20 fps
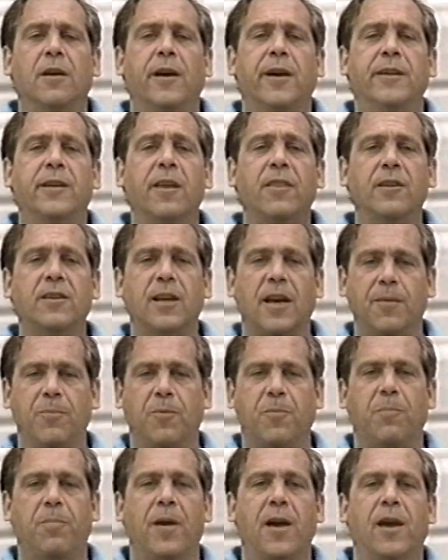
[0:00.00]
Another type
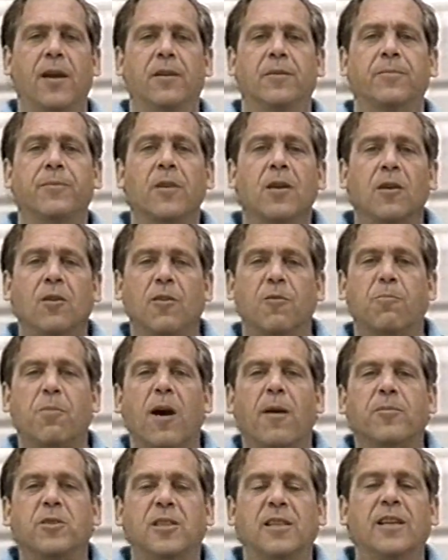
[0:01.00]
of pan you've
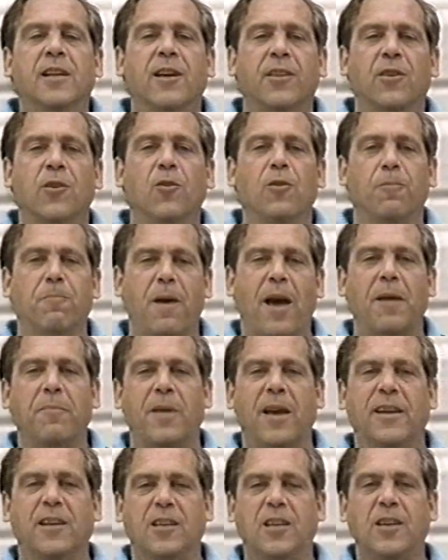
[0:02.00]
probably seen on the old
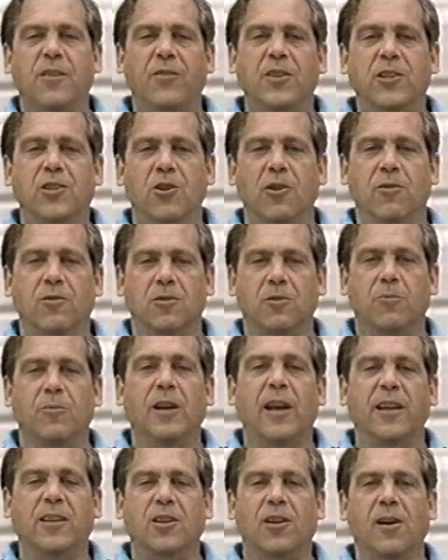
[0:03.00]
Batman TV shows. We
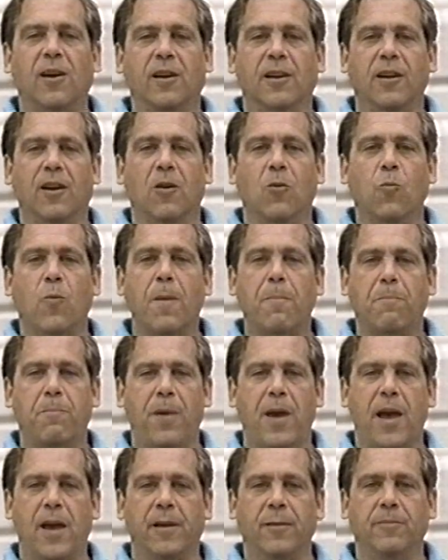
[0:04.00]
like to call it a whip
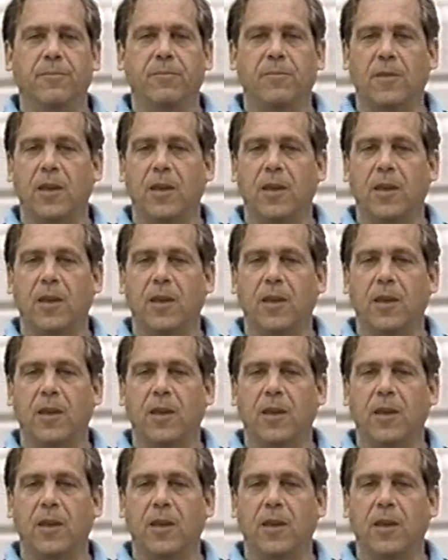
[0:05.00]
pan.